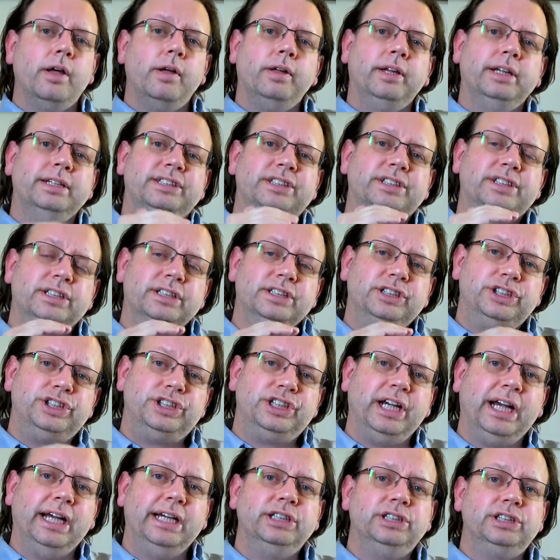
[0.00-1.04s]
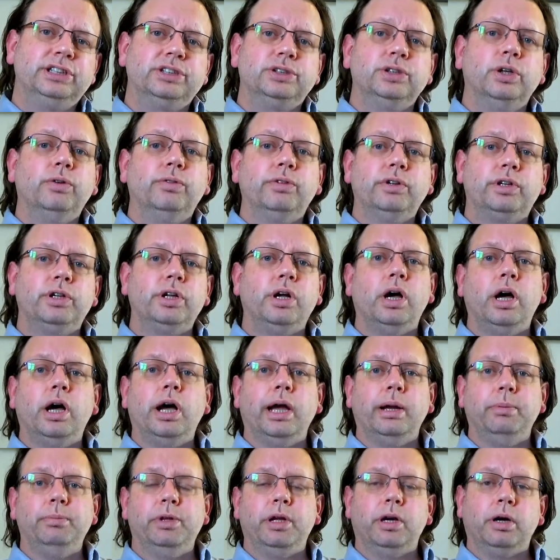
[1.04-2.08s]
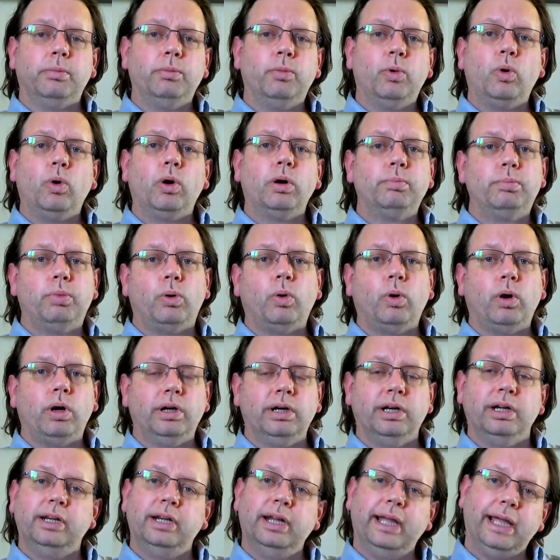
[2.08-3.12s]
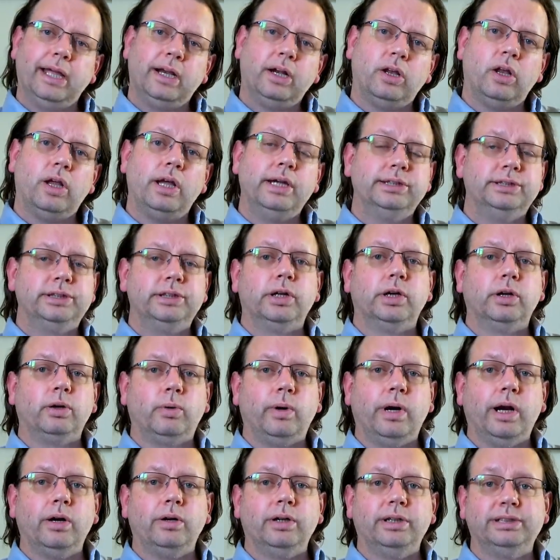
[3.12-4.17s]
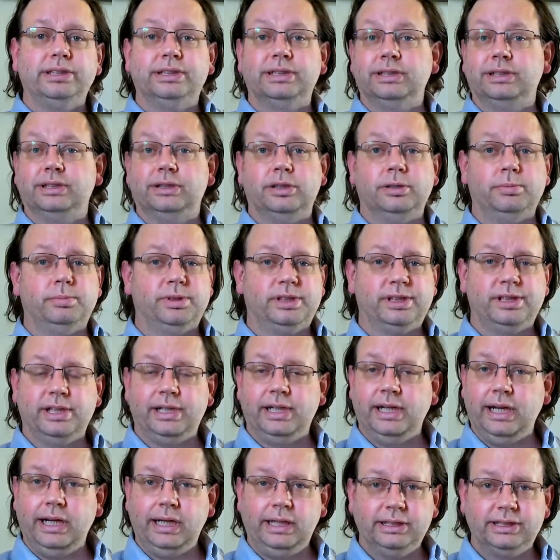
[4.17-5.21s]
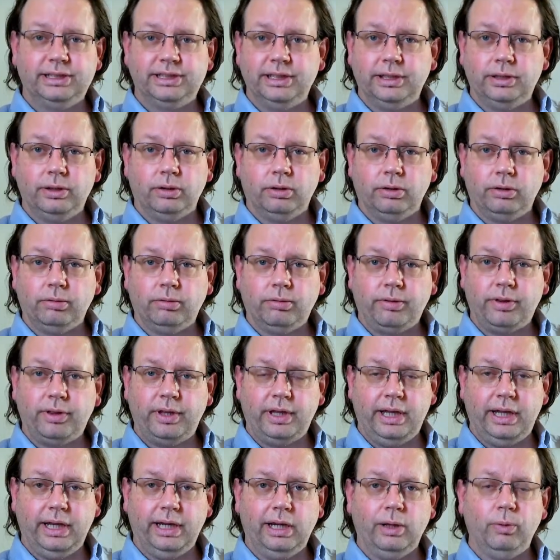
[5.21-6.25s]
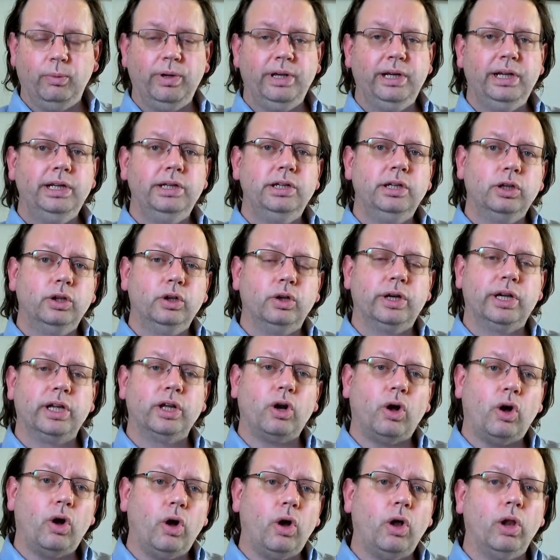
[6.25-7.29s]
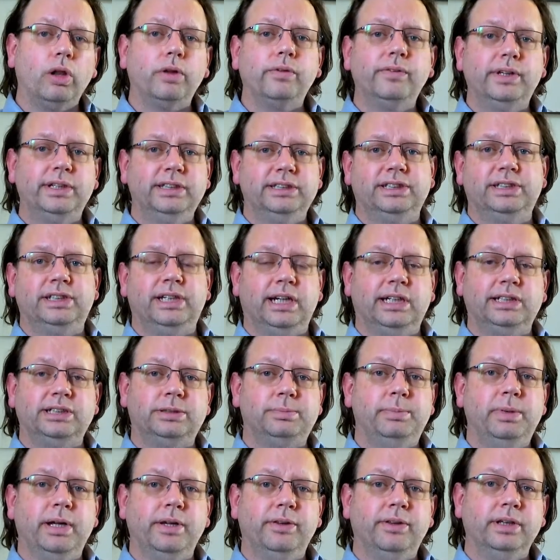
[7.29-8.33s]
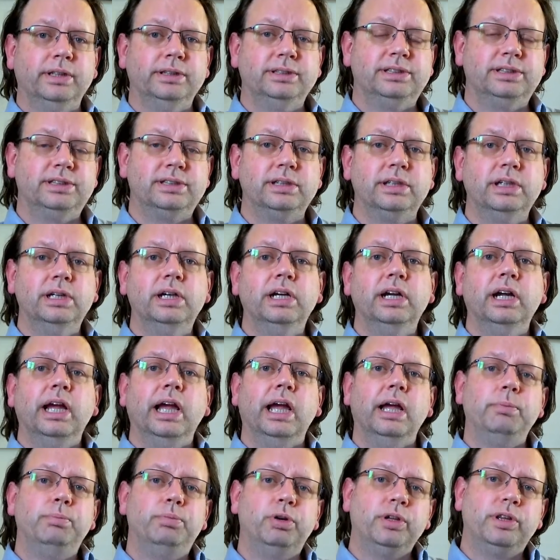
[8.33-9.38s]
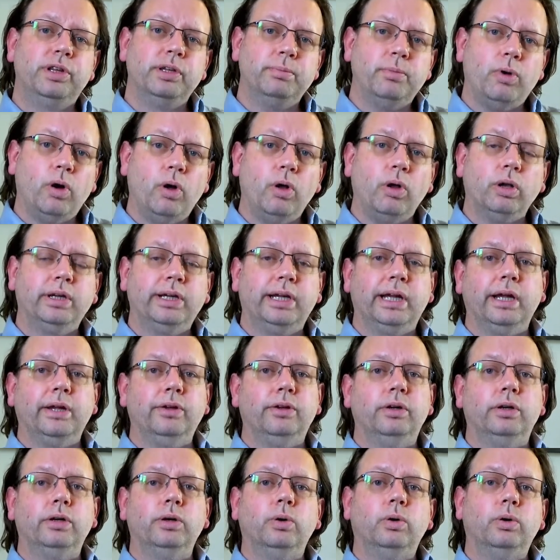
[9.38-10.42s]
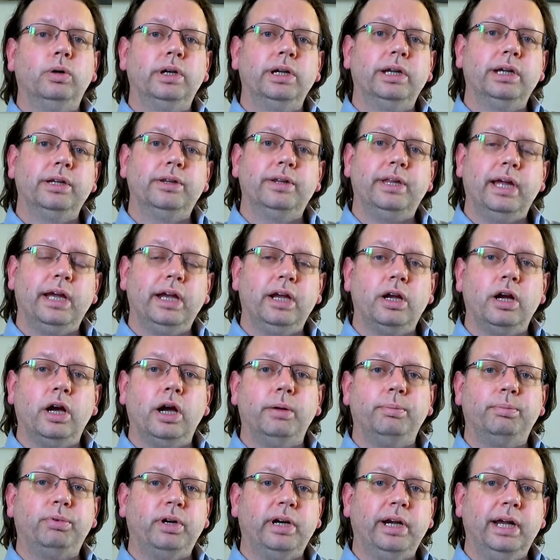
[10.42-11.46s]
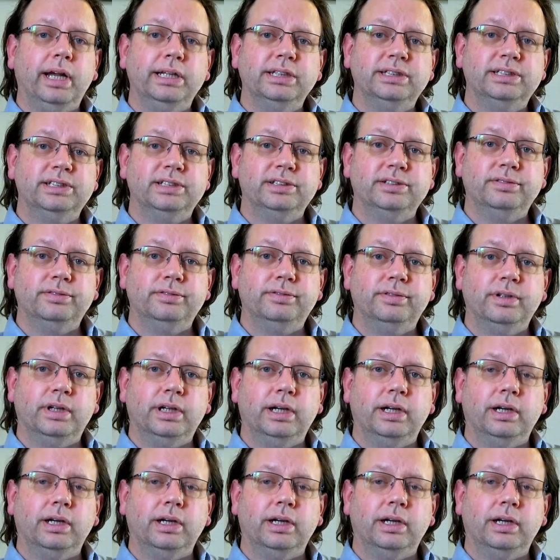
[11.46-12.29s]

It's the changes over time that are more important in analyzing our grounding systems than any single thing. And we need to look at all of these test methods and put them all together in order to get that comprehensive